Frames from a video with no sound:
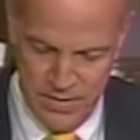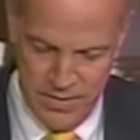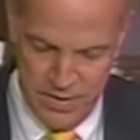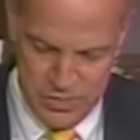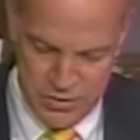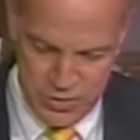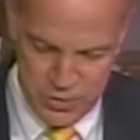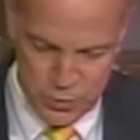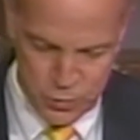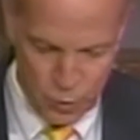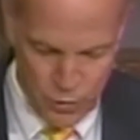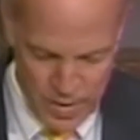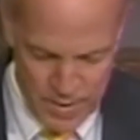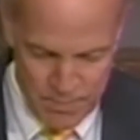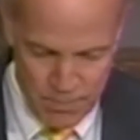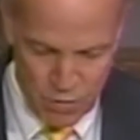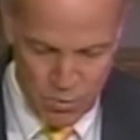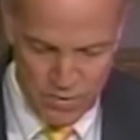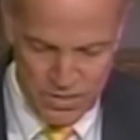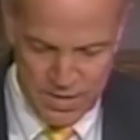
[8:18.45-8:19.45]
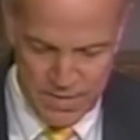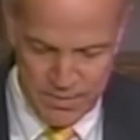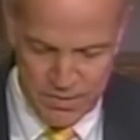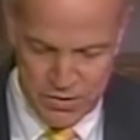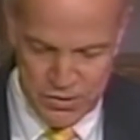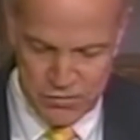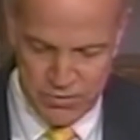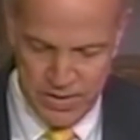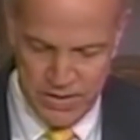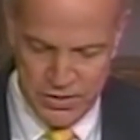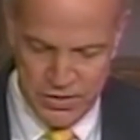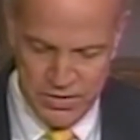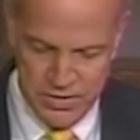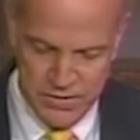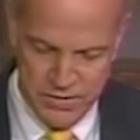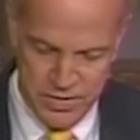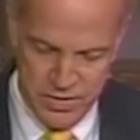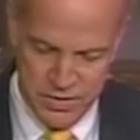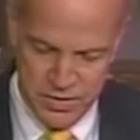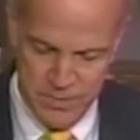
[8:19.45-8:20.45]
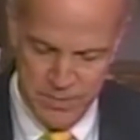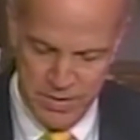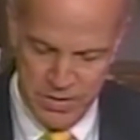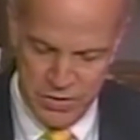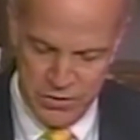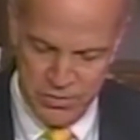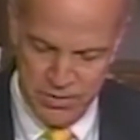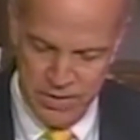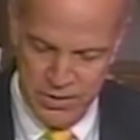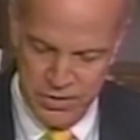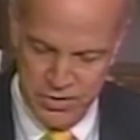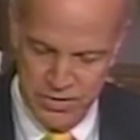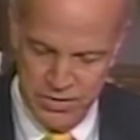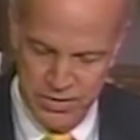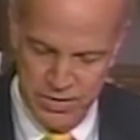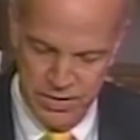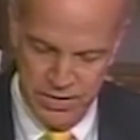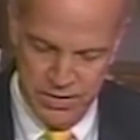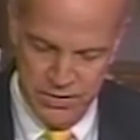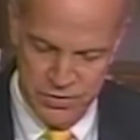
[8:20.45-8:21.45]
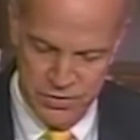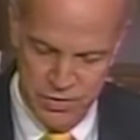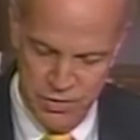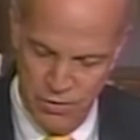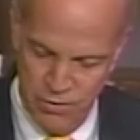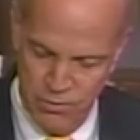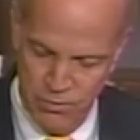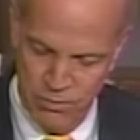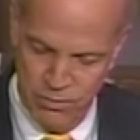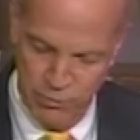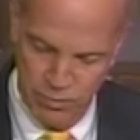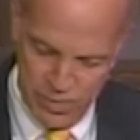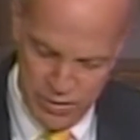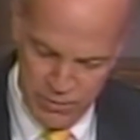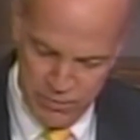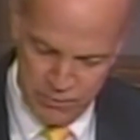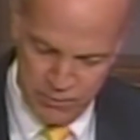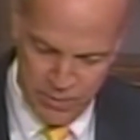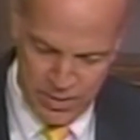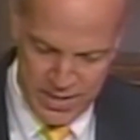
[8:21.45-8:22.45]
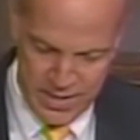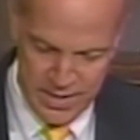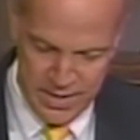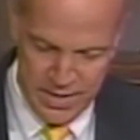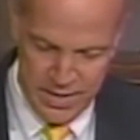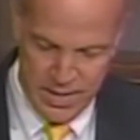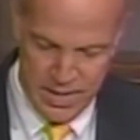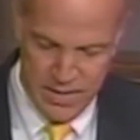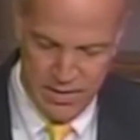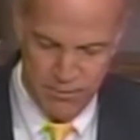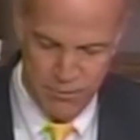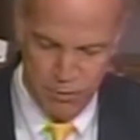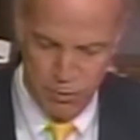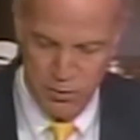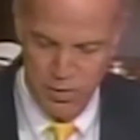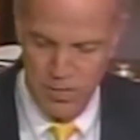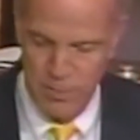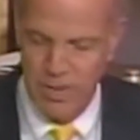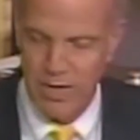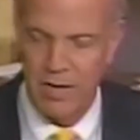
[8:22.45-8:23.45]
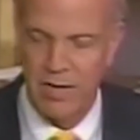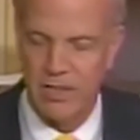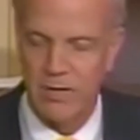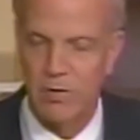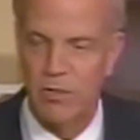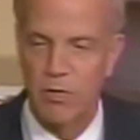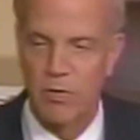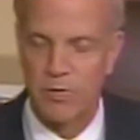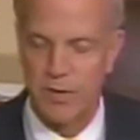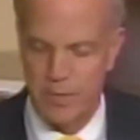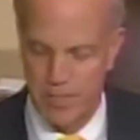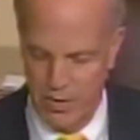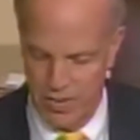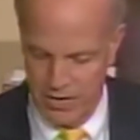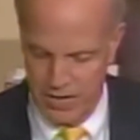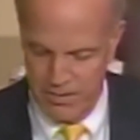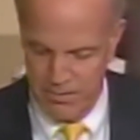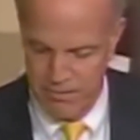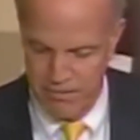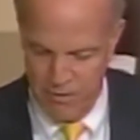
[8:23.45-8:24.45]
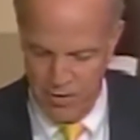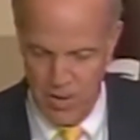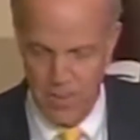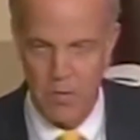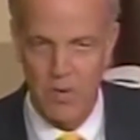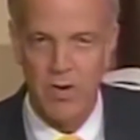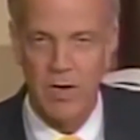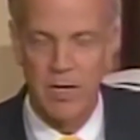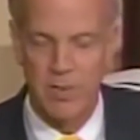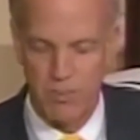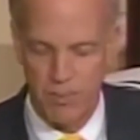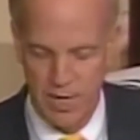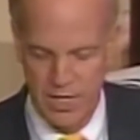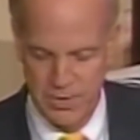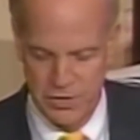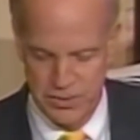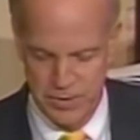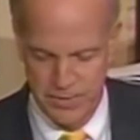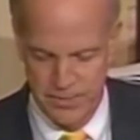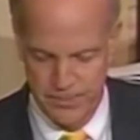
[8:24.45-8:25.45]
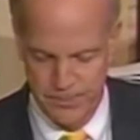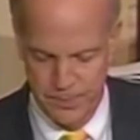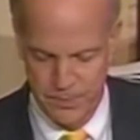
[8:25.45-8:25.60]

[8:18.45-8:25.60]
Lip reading: This is one more demonstration that this administration is no real friend of rural America or the American farmer and rancher.